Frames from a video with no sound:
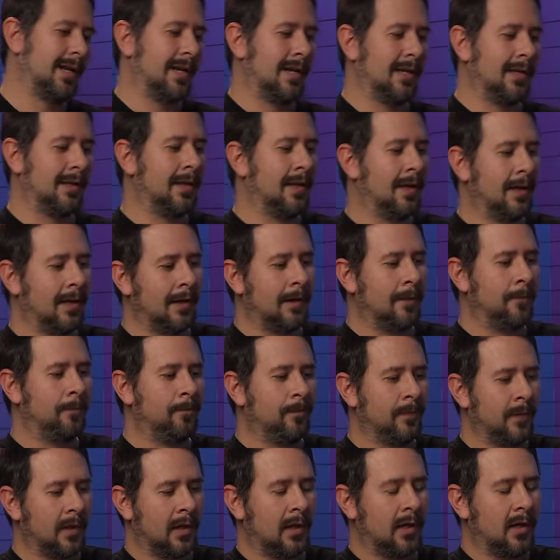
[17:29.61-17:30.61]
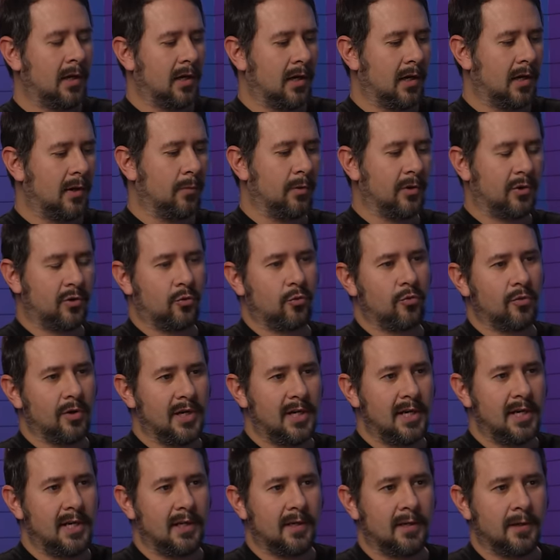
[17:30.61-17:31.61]
And then uh, with
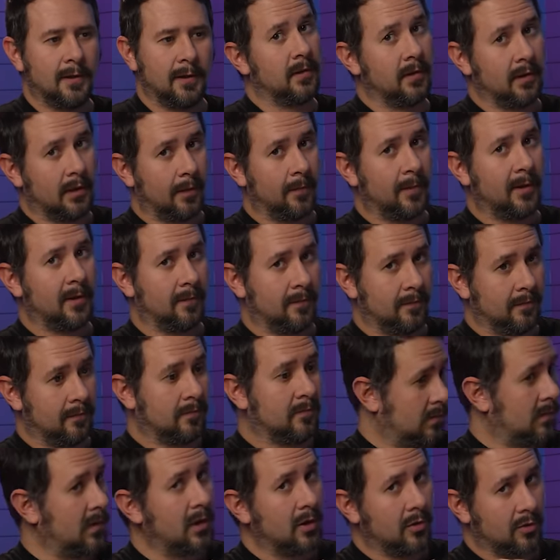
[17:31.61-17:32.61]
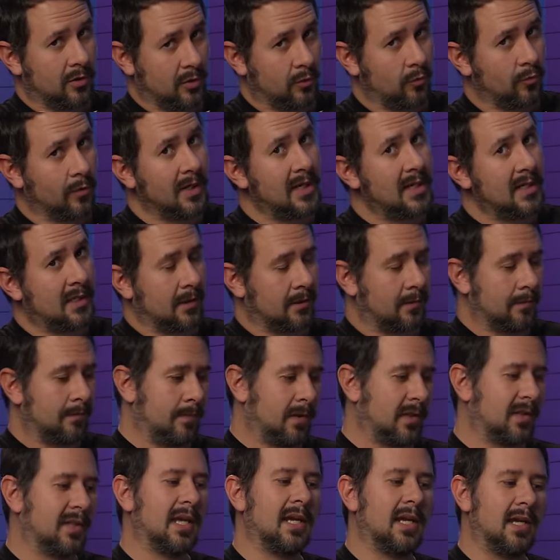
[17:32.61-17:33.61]
Creed, I mean, there's a reason,
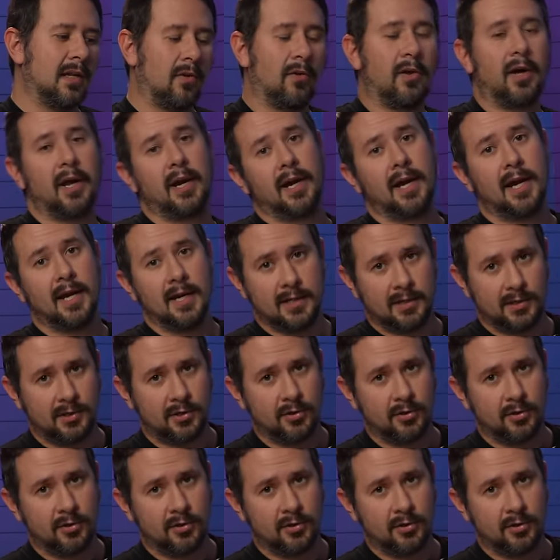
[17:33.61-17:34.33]
but they get a lot of hate